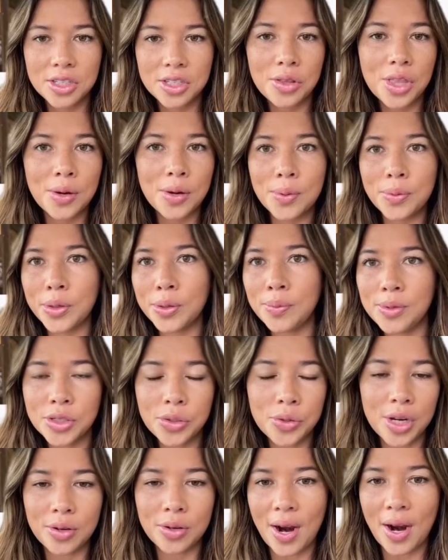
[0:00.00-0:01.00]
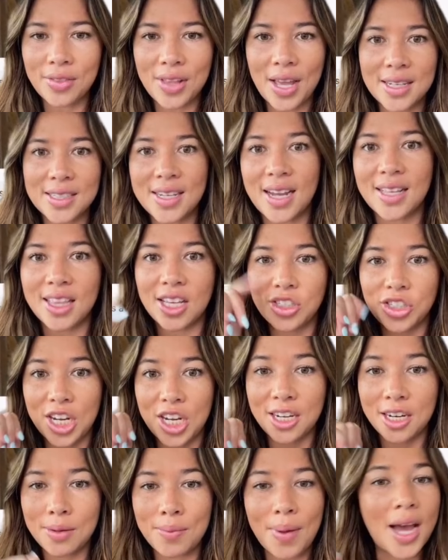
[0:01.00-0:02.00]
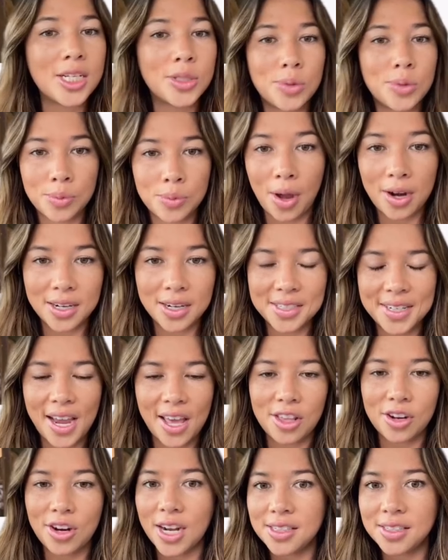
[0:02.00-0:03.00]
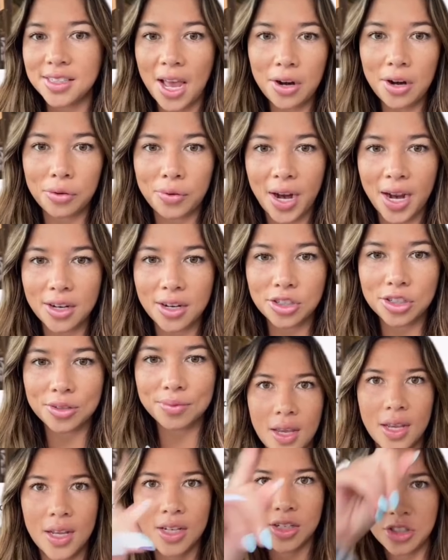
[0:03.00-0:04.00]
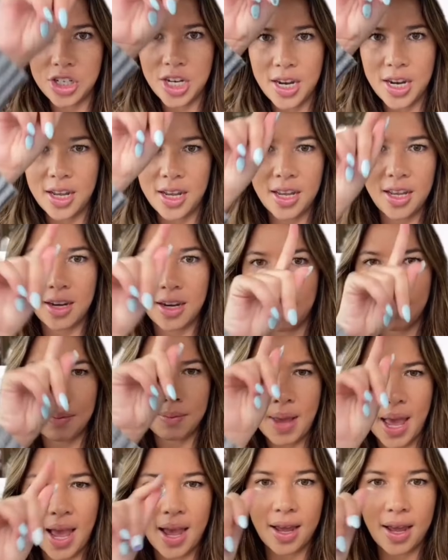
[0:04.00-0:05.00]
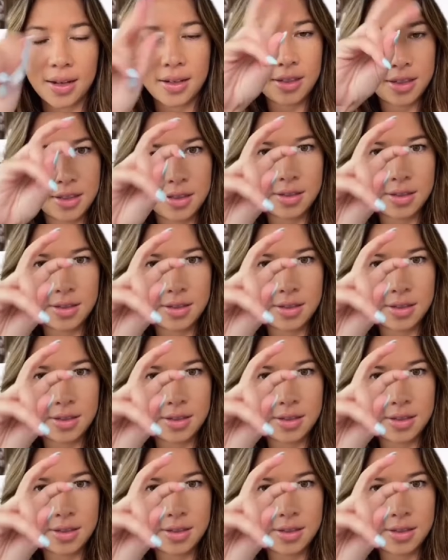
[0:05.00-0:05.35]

there were rumors going around last night that Jaden and Mads were spotted together at Saddle Ranch. Jaden, Mads,